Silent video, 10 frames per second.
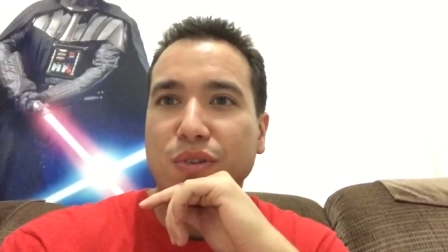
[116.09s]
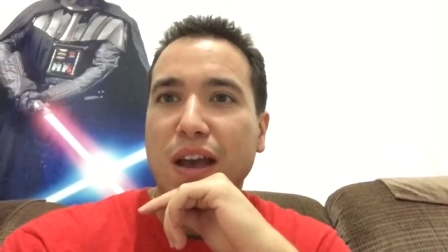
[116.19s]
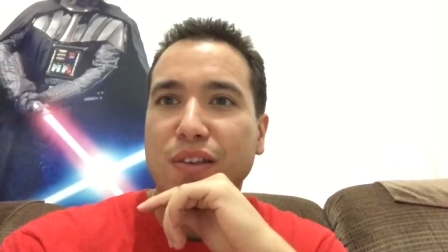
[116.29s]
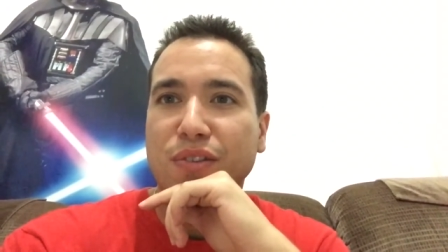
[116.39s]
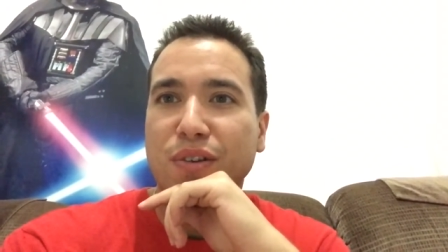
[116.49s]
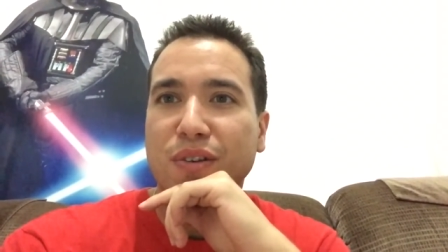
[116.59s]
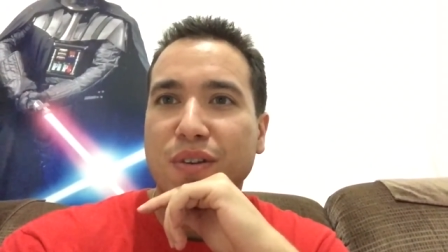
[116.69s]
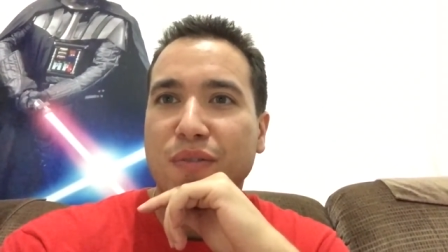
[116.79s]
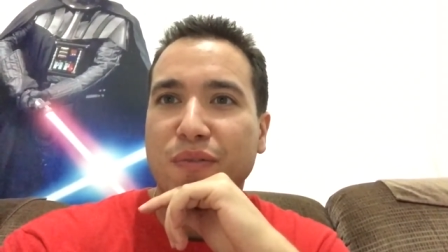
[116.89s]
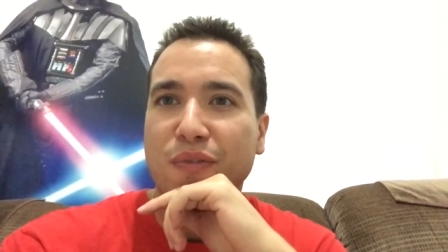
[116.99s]
Esther
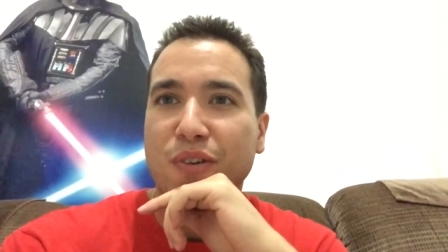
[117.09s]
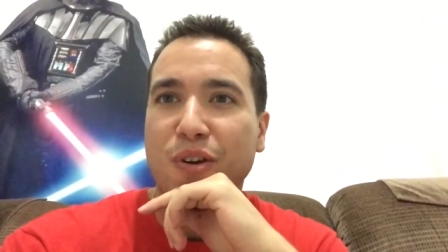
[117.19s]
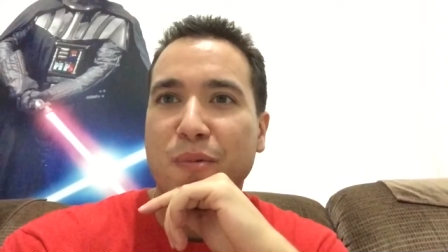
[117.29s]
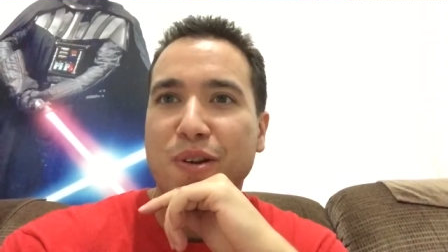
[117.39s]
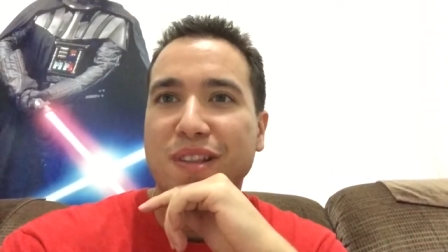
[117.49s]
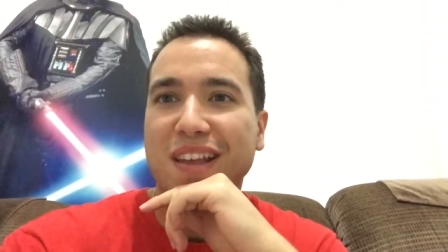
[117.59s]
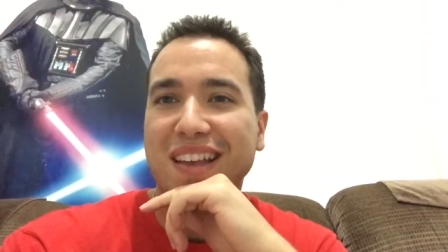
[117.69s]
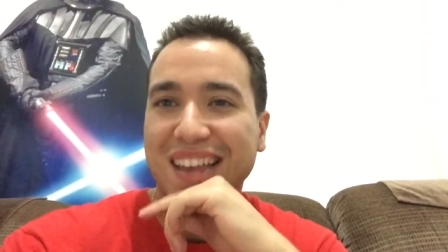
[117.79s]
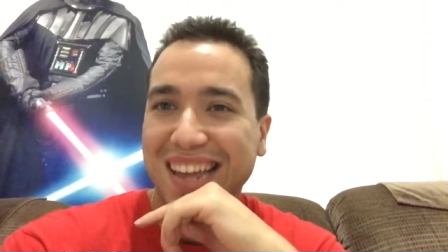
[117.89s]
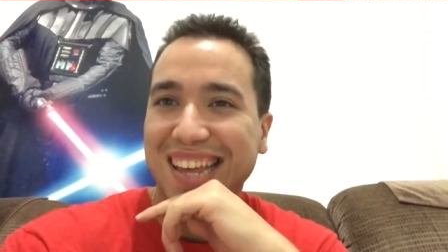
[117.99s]
for her birthday.